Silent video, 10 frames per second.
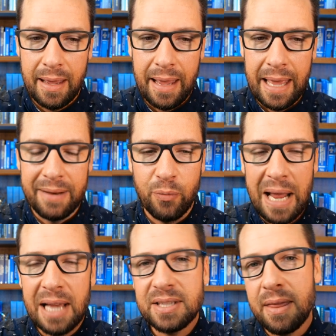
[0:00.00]
And if we
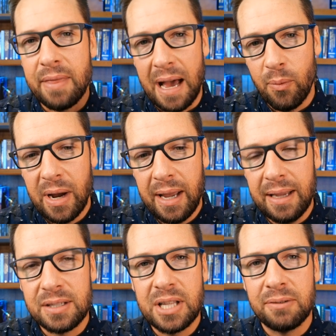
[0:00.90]
ask it that way,
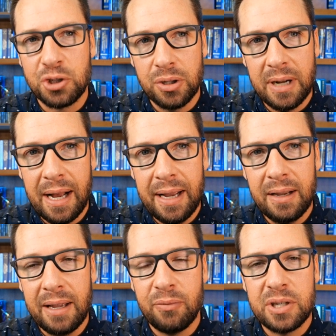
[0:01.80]
instead of should I,
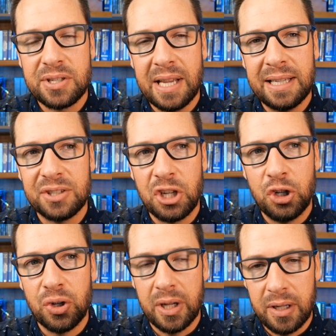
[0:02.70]
if we just say, is it
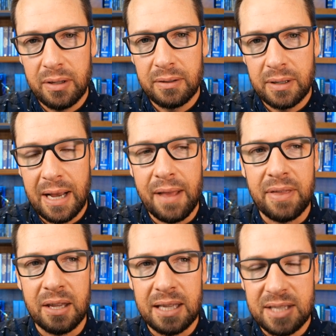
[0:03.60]
good? I
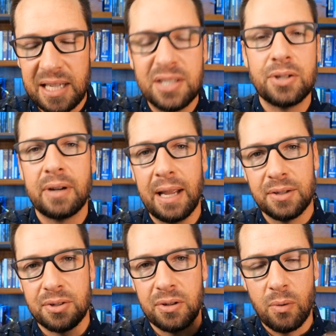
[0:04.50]
think it's easier to
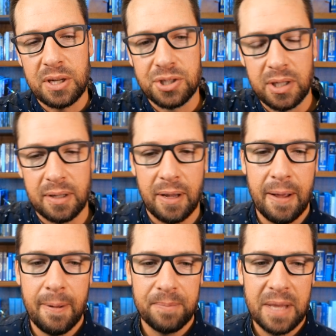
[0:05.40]
answer the question.
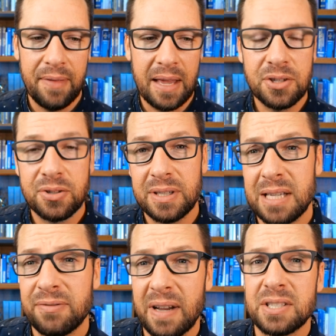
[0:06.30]
And the answer
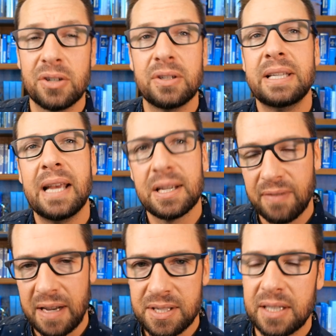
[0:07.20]
is fasting good? Yes,
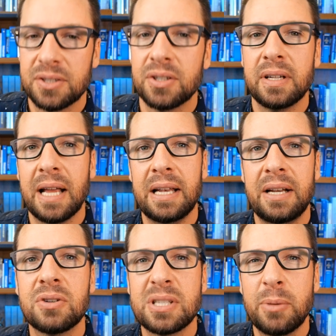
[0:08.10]
fasting is good. And here
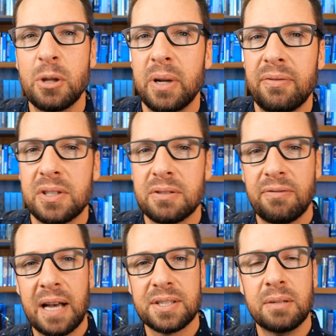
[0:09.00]
are some of the benefits of
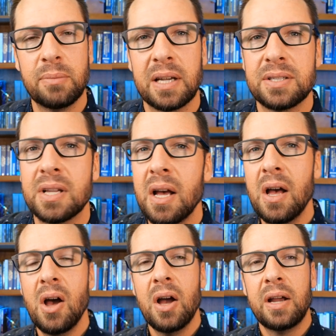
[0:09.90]
fasting, because
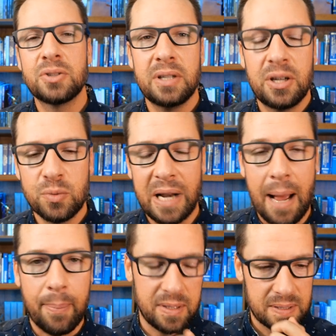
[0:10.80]
here's what
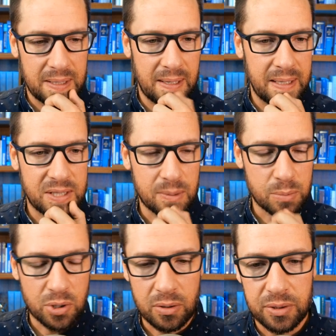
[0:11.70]
happens in some
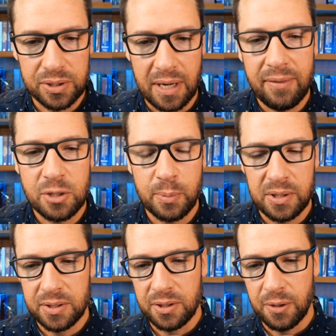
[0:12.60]
circles, and I've
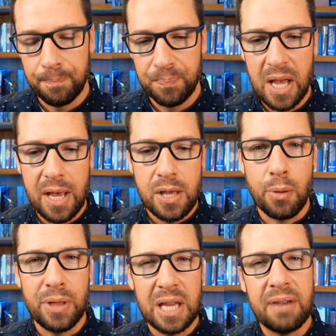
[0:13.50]
experienced this too. You
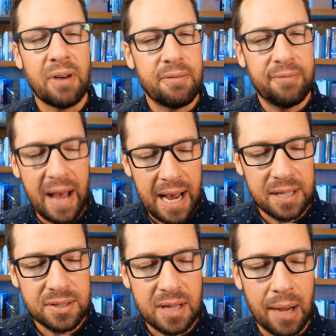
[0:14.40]
think, if I
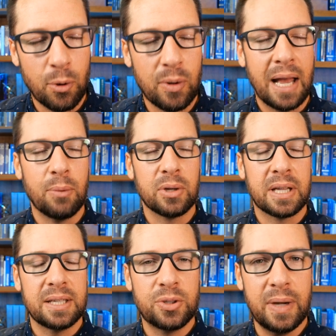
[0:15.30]
fast, I will
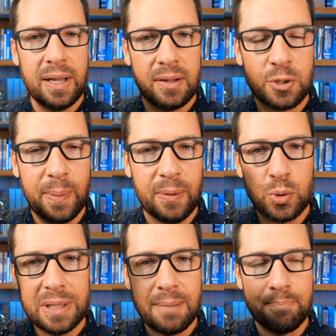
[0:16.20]
get to a
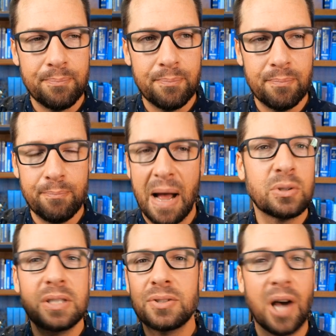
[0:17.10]
spiritually
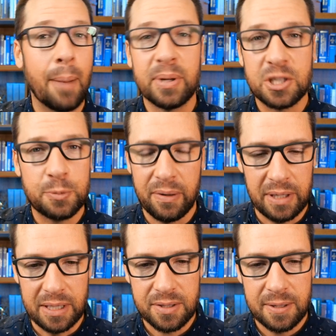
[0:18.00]
mountaintop
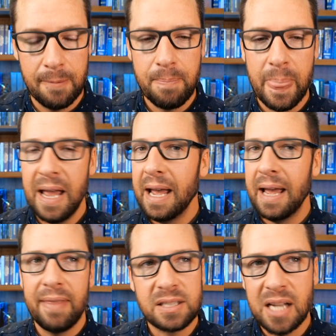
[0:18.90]
experience.
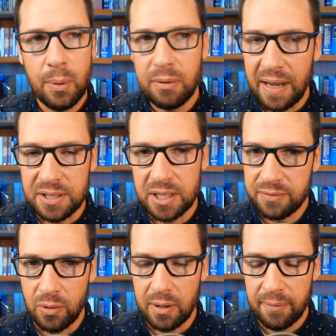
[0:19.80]
That's not what fasting's
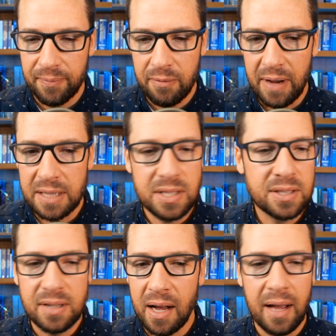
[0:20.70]
for. Fasting's
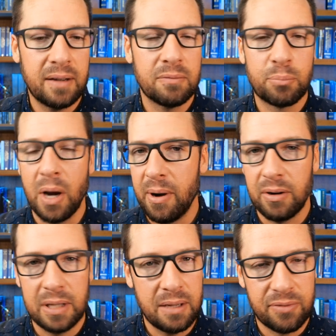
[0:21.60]
not
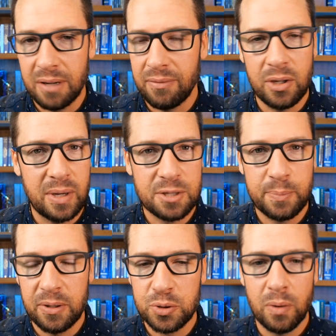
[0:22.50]
primarily for giving you a
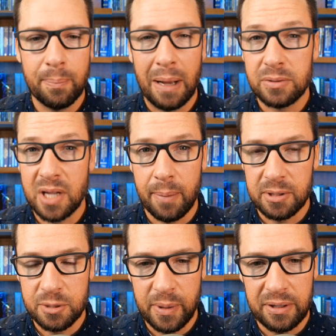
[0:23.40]
spiritual mountaintop
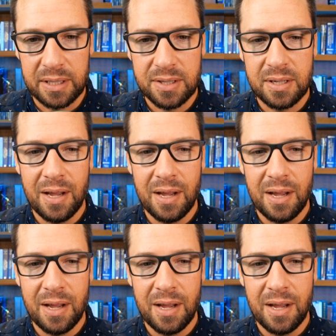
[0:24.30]
experience.